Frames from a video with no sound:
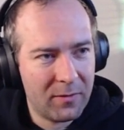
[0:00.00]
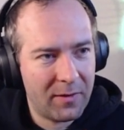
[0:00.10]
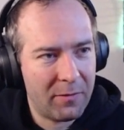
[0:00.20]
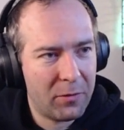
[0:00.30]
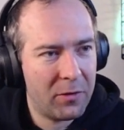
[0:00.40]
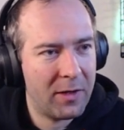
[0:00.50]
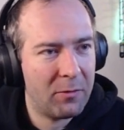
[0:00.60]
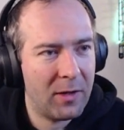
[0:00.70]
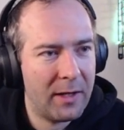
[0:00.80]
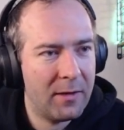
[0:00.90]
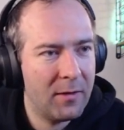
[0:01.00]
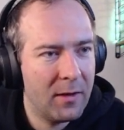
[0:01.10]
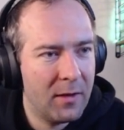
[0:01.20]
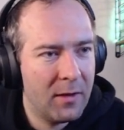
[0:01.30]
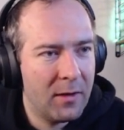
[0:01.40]
further down the line.
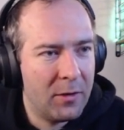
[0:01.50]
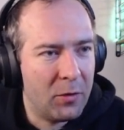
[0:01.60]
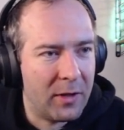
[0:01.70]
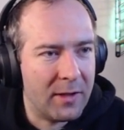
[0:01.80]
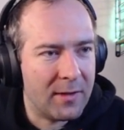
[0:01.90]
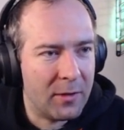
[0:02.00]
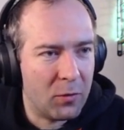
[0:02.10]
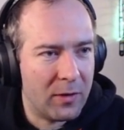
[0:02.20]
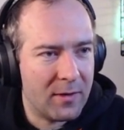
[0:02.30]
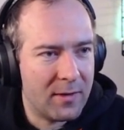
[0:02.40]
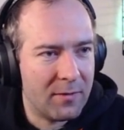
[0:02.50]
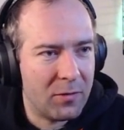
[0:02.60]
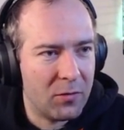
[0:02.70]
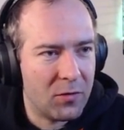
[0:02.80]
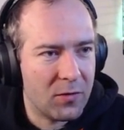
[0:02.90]
You can easily do this if
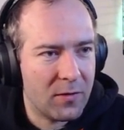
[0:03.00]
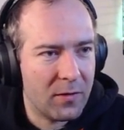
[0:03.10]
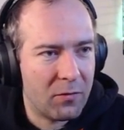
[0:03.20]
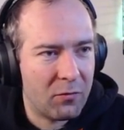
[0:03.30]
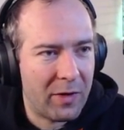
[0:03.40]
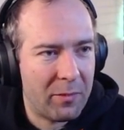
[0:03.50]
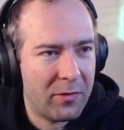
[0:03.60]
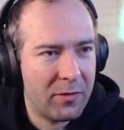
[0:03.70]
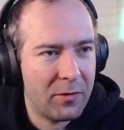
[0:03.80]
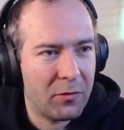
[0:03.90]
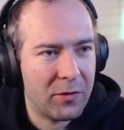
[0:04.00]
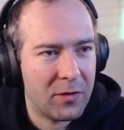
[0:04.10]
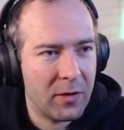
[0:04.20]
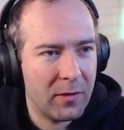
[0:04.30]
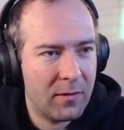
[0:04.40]
you just wrap your
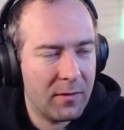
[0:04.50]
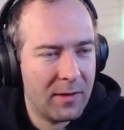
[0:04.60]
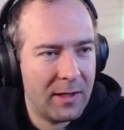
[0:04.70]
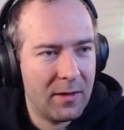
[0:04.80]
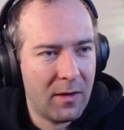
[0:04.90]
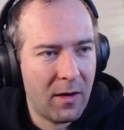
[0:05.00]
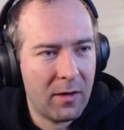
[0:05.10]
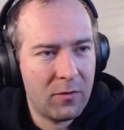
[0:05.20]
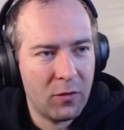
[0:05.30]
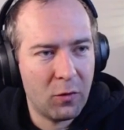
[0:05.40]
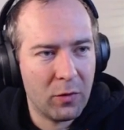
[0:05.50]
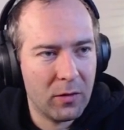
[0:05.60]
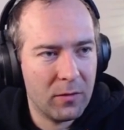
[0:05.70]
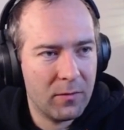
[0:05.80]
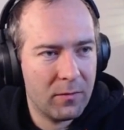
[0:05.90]
result in a
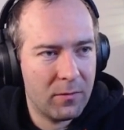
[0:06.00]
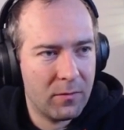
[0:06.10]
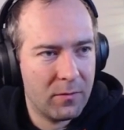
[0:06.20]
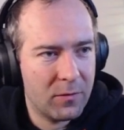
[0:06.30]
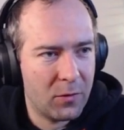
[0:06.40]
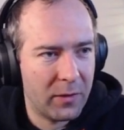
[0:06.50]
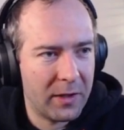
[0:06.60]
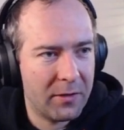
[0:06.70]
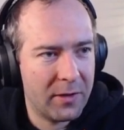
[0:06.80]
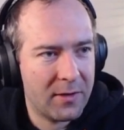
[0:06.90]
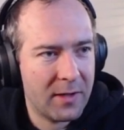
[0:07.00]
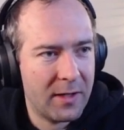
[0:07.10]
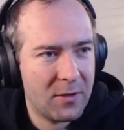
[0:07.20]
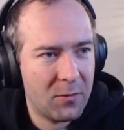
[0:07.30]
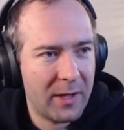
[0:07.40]
tuple. So here in this
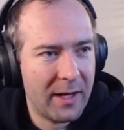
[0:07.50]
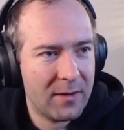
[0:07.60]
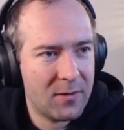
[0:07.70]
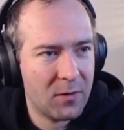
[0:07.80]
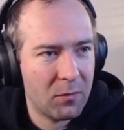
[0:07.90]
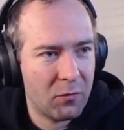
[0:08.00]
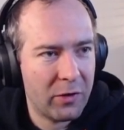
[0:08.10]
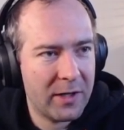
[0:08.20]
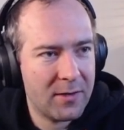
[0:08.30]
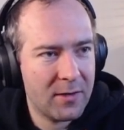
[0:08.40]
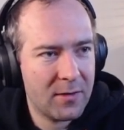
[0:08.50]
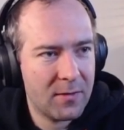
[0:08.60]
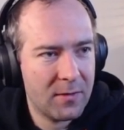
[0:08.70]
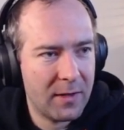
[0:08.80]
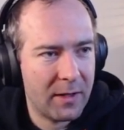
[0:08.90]
case, we had some
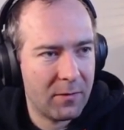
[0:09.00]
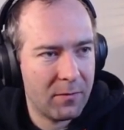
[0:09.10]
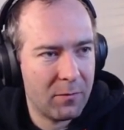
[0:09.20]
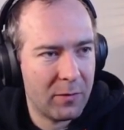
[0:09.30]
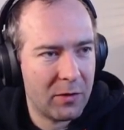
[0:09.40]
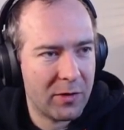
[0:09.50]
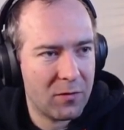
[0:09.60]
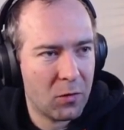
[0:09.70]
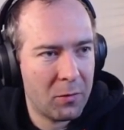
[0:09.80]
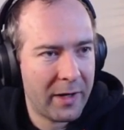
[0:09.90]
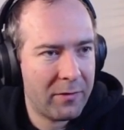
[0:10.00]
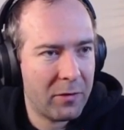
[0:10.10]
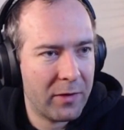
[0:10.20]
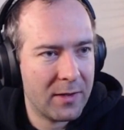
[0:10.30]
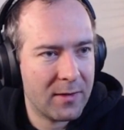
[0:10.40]
races and we transformed every
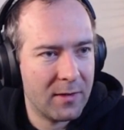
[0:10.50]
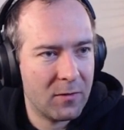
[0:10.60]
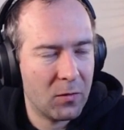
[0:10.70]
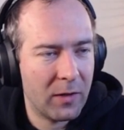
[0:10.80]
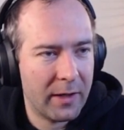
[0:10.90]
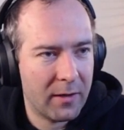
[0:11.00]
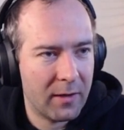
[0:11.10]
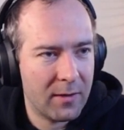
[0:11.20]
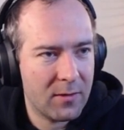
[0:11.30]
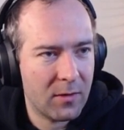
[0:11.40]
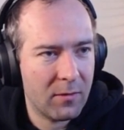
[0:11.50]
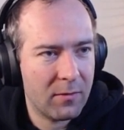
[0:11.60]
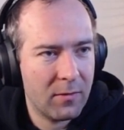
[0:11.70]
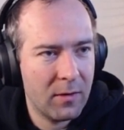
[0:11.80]
race into like a list of